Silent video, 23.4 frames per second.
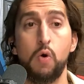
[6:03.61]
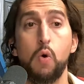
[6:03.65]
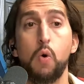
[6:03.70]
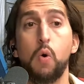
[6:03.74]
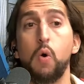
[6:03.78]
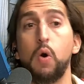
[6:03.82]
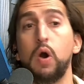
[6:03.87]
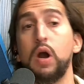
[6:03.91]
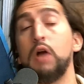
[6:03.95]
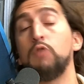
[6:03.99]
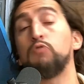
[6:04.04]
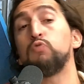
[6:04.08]

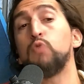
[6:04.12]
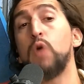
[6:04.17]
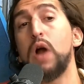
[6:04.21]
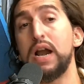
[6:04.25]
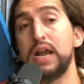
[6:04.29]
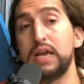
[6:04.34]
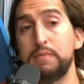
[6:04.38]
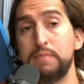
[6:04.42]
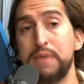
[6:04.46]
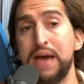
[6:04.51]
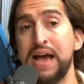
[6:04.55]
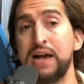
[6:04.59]
or a
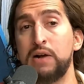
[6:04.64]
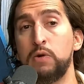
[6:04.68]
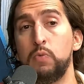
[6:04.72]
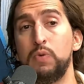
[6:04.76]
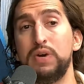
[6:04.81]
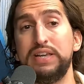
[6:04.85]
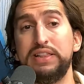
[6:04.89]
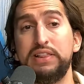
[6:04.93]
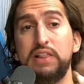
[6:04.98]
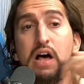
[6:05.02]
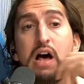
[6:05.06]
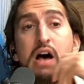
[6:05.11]
running back
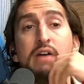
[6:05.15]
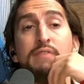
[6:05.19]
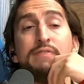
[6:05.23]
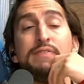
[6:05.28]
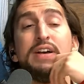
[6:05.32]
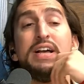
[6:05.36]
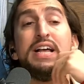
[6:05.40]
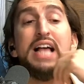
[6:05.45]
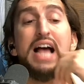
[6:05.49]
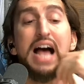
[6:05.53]
we love.